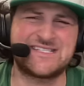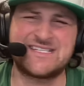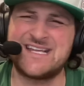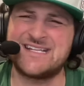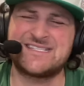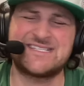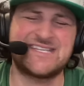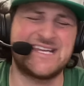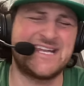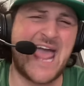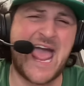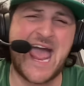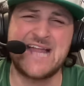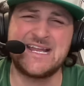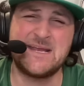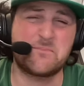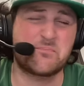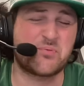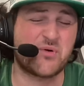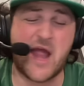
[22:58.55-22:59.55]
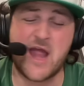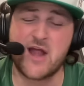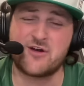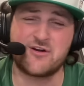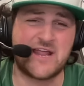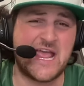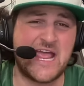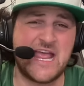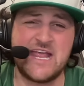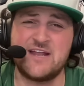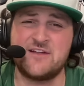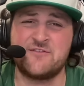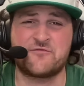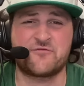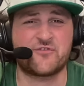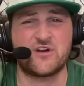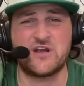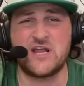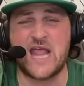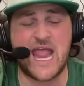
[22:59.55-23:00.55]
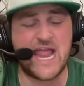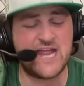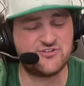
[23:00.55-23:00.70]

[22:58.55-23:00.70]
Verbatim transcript: Cincinnati prior to hitting free